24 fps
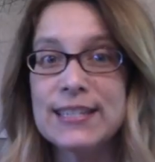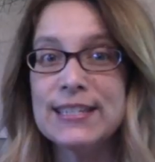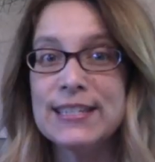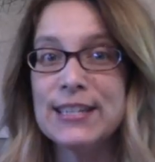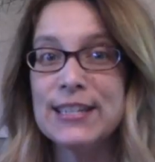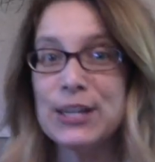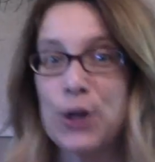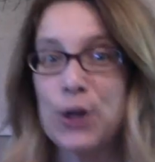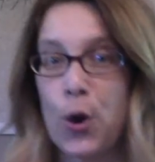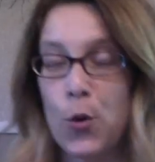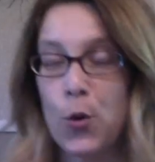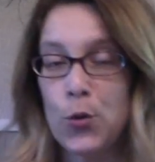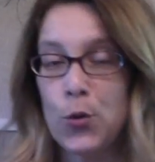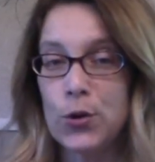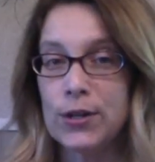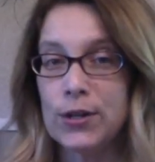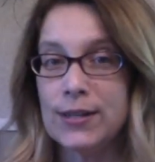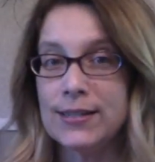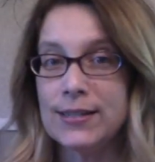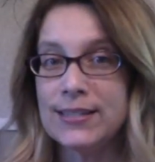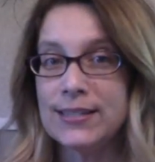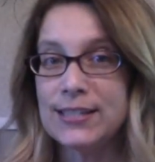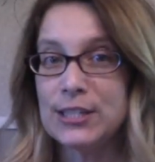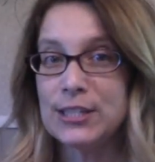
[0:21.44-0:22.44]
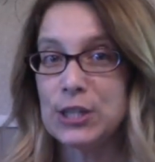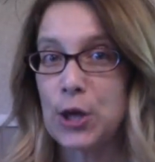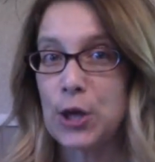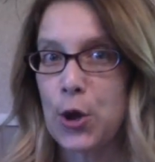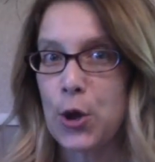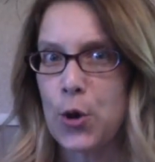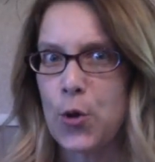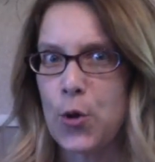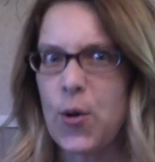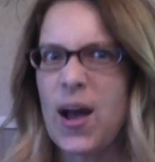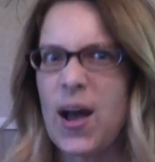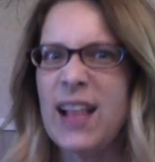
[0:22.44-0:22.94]
Nicole.
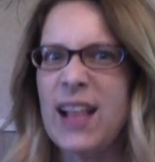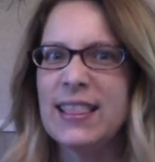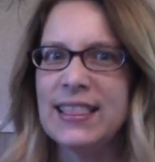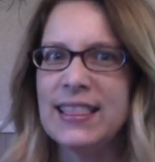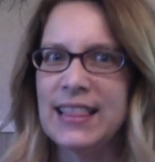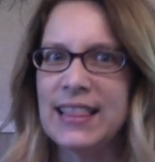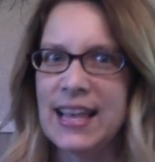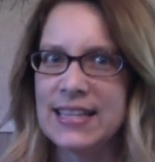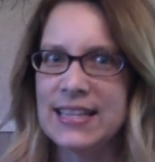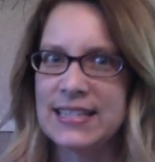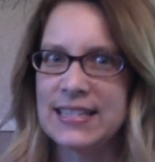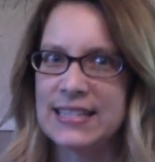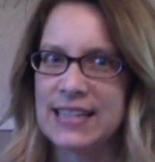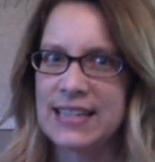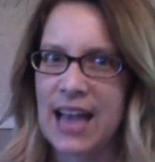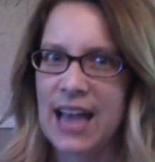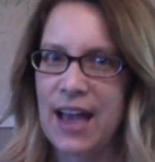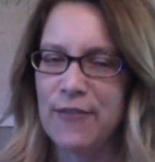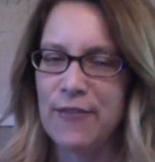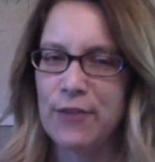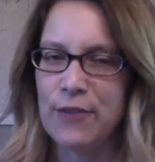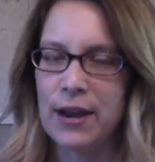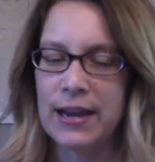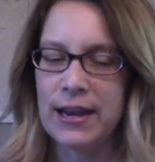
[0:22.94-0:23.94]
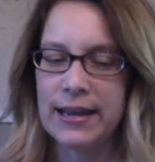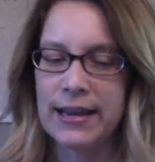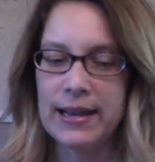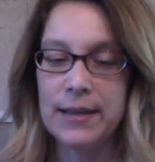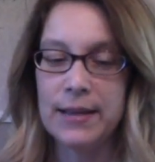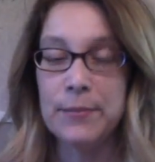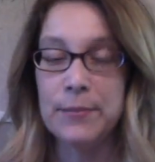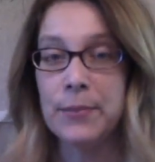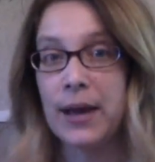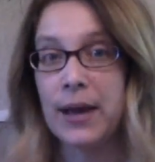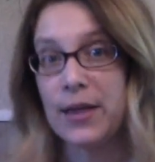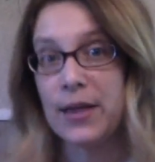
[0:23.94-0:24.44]
So let's dive right
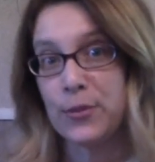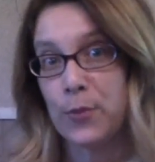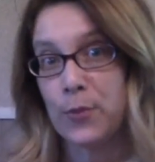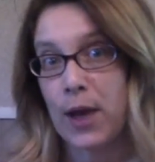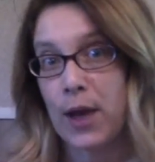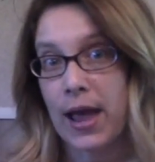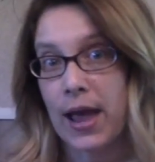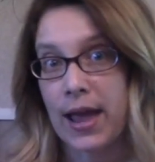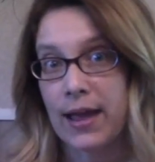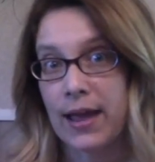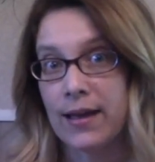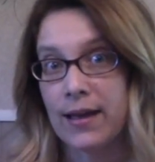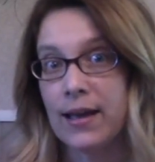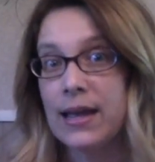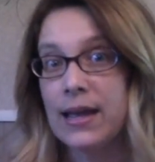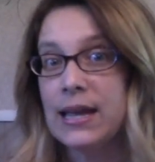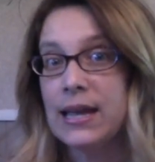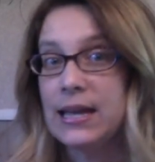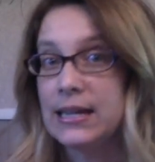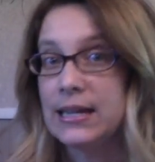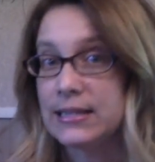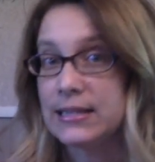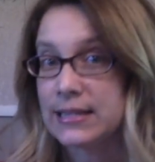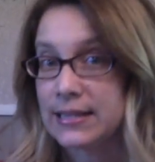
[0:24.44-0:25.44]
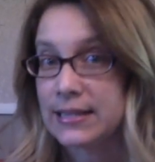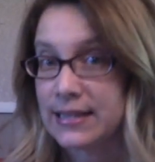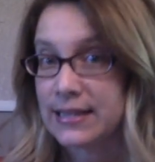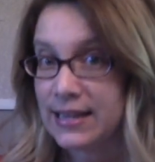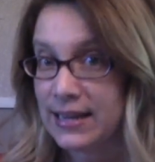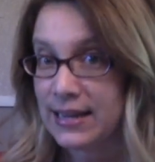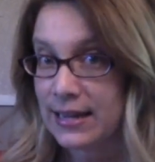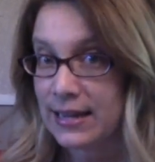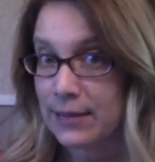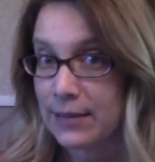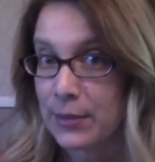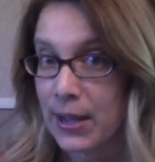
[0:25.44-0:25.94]
in. By the way, it's a
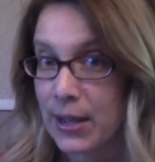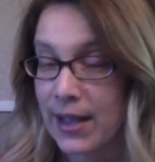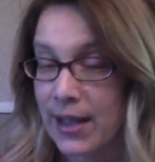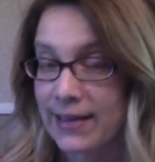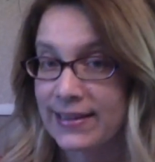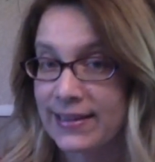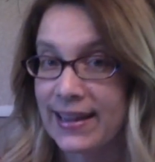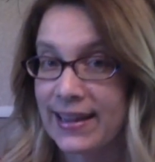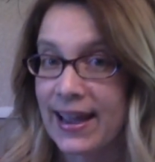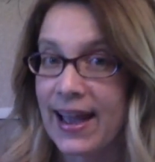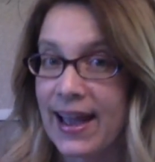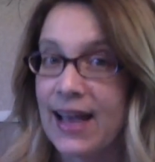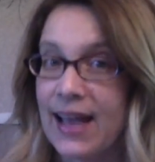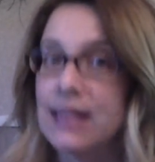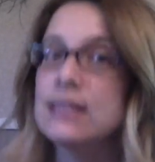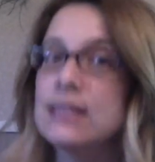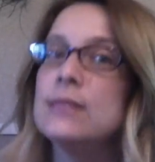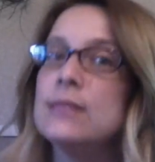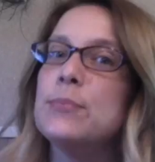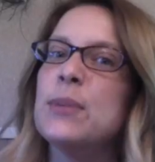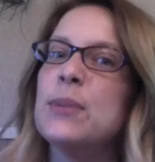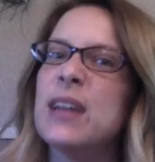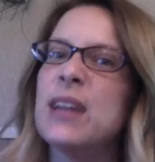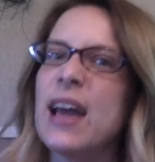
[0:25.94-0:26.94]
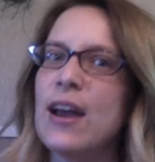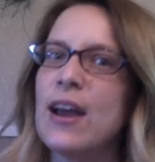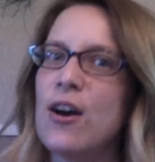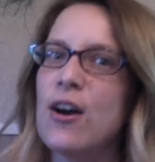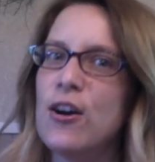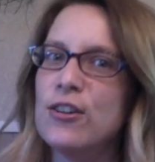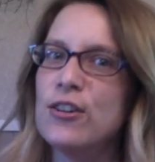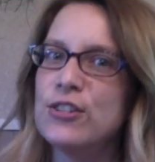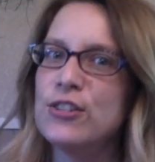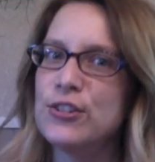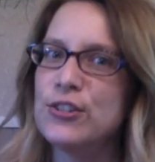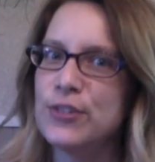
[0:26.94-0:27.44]
knitting podcast, but I
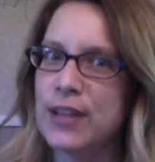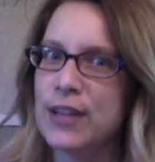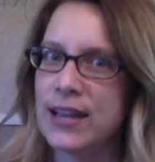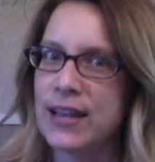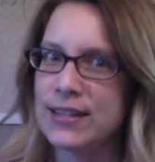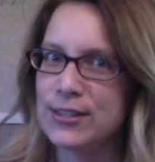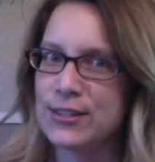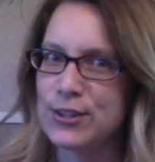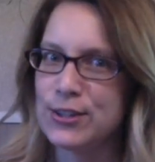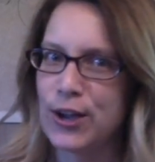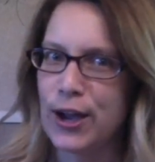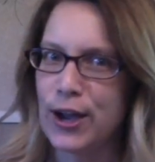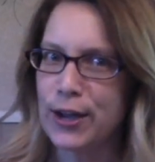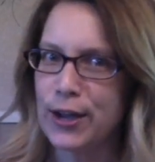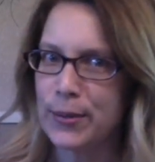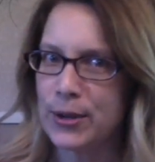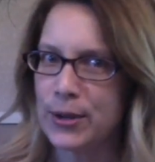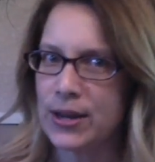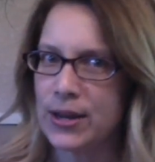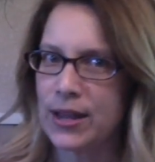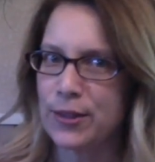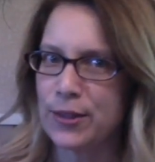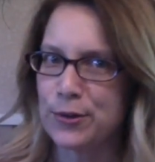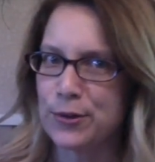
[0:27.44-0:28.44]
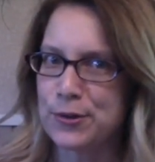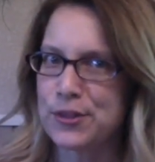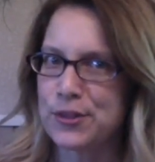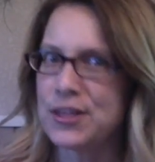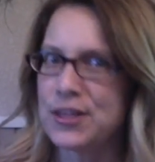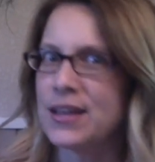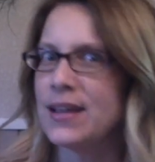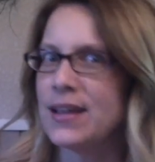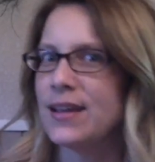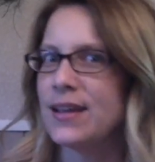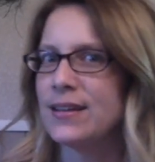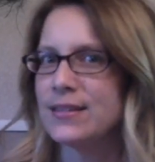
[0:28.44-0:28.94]
also like to talk about other
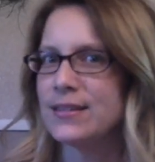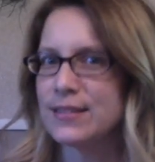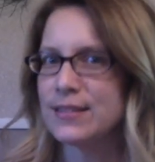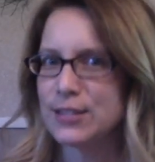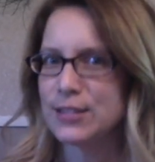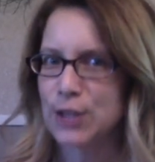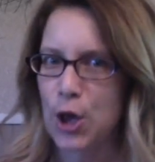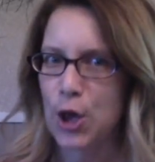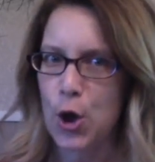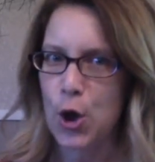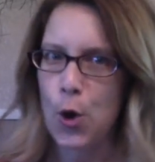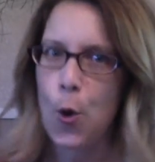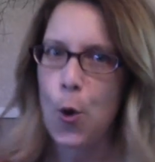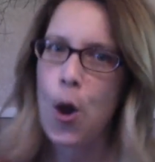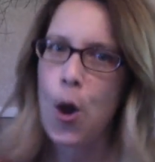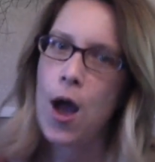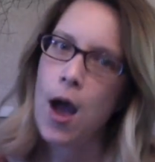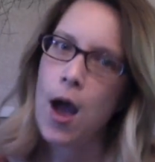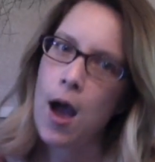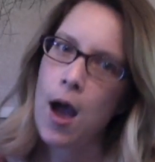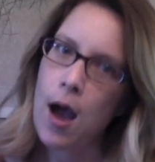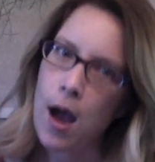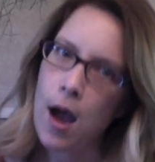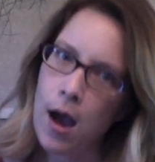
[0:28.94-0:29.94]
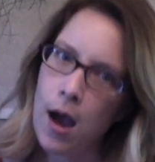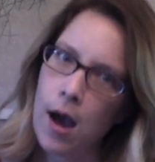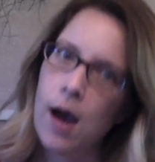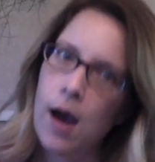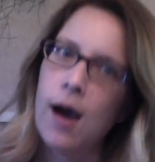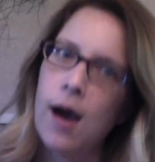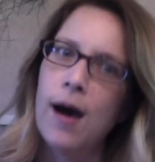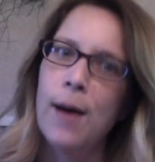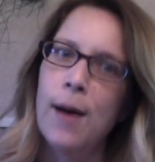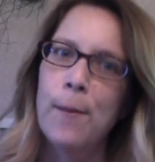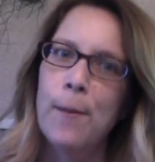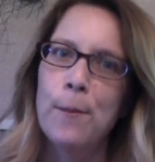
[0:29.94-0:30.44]
things. So
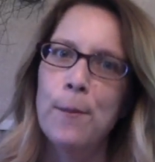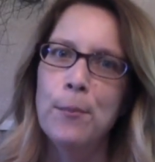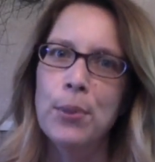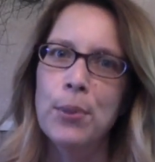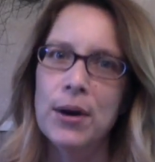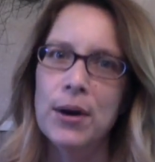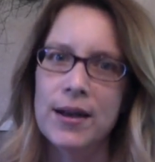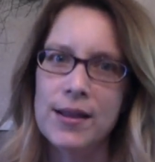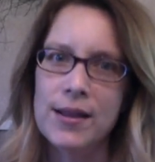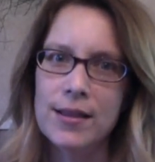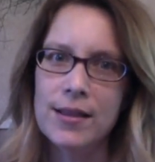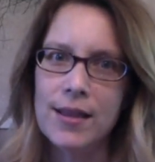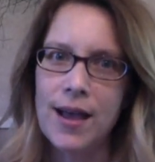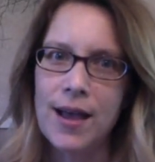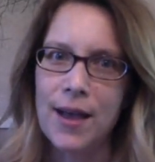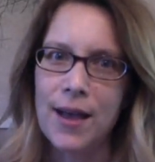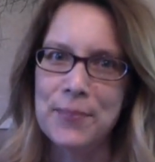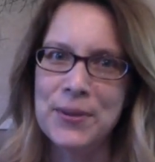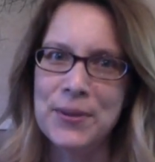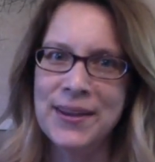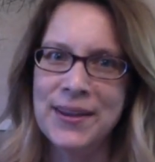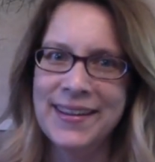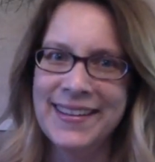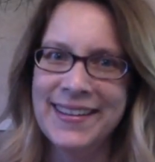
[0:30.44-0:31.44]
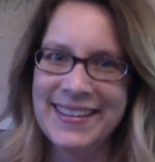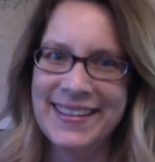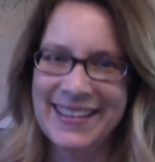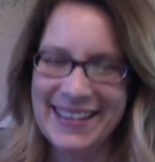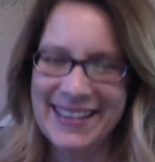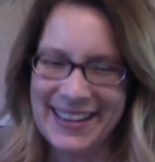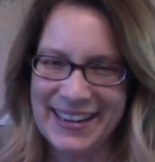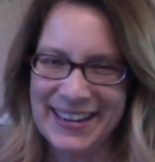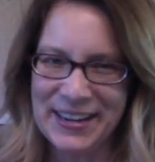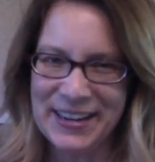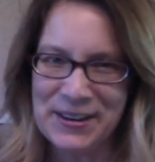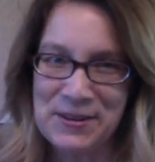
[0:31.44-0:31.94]
buckle up.
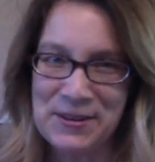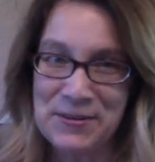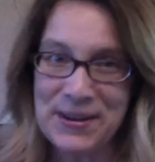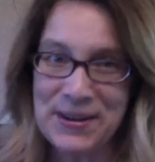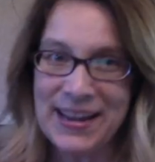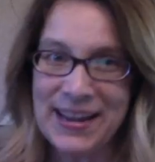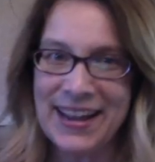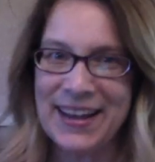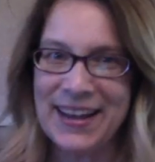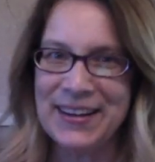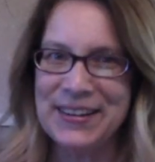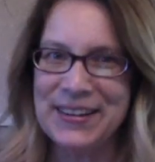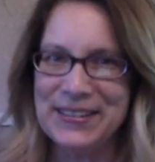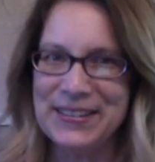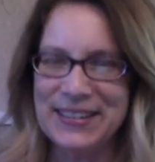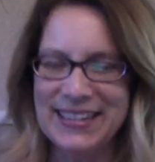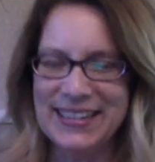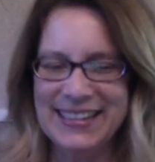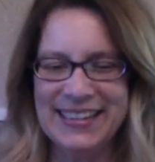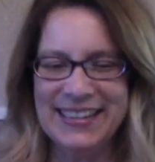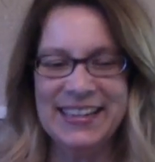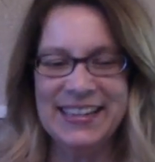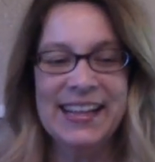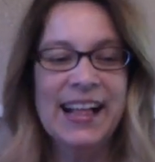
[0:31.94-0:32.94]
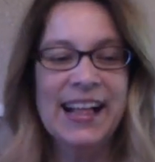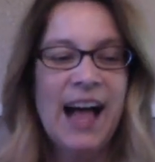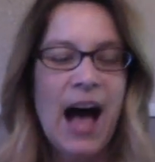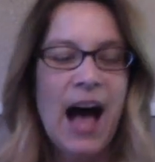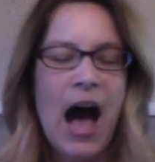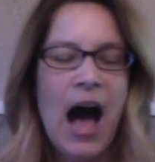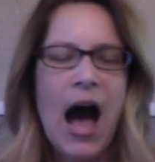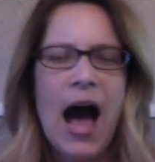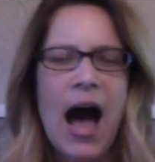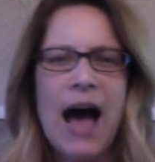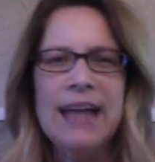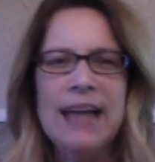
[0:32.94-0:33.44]
Here we go.
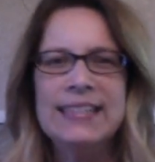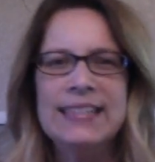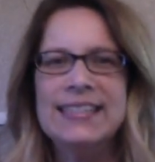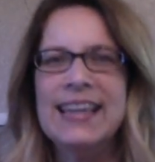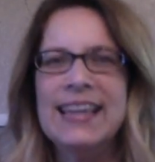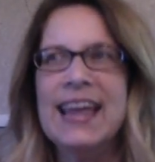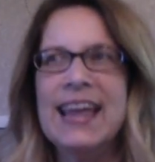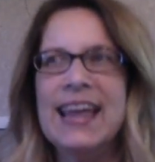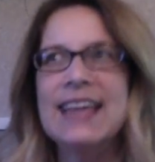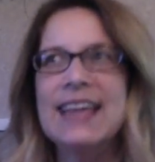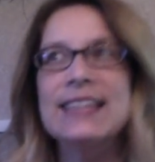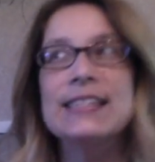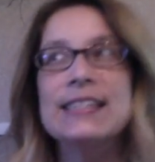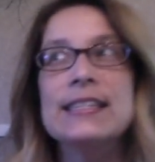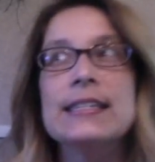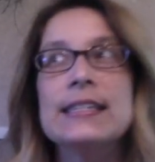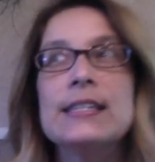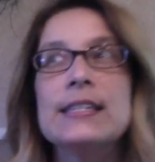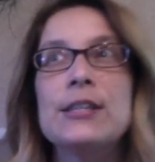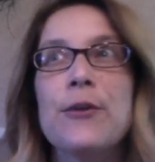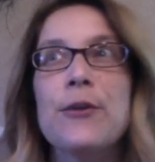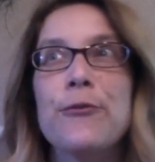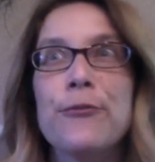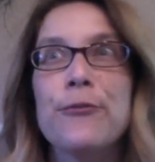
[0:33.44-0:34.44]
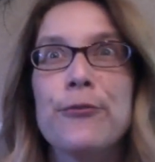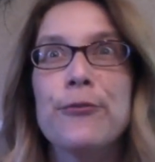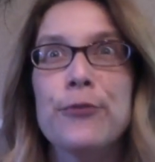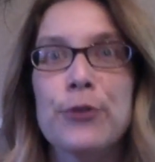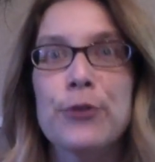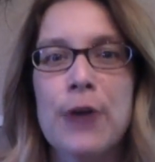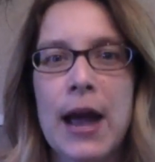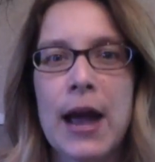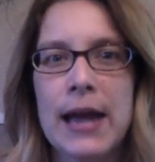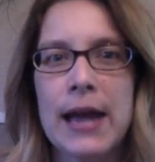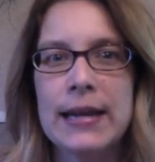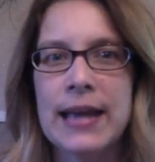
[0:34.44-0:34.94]
Today is
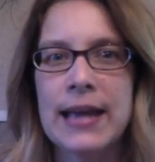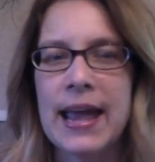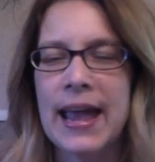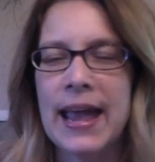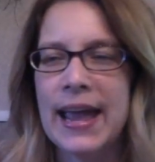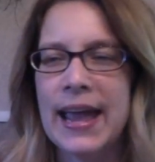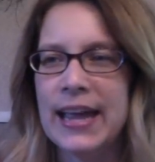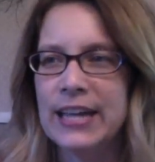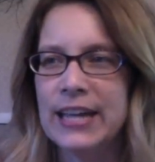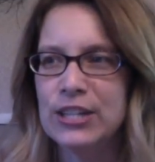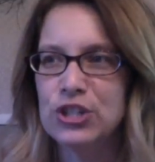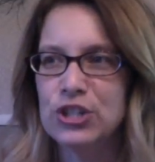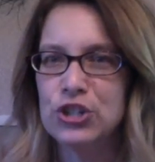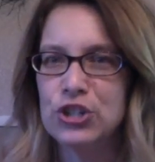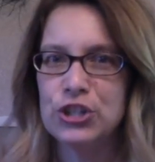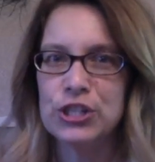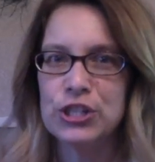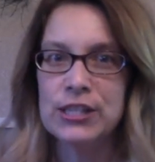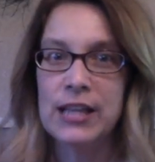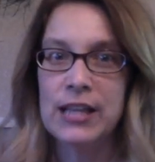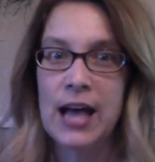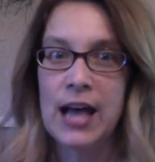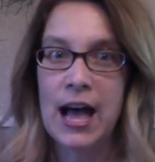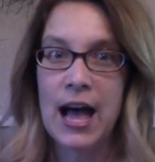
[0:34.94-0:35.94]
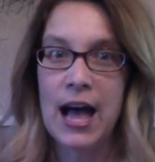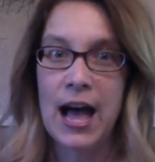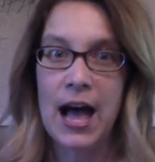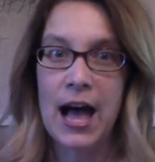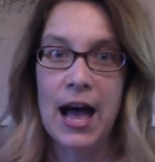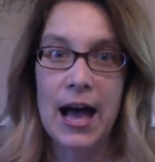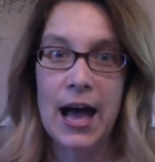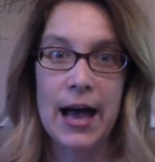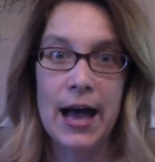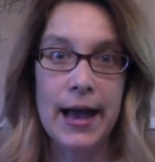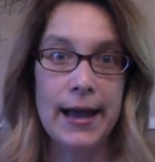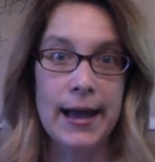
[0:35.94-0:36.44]
Friday,
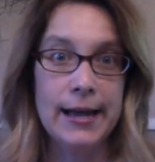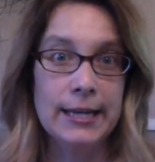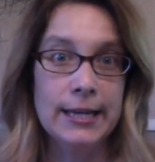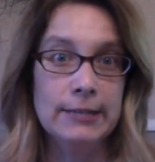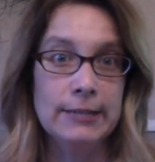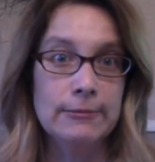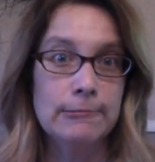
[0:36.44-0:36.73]
July.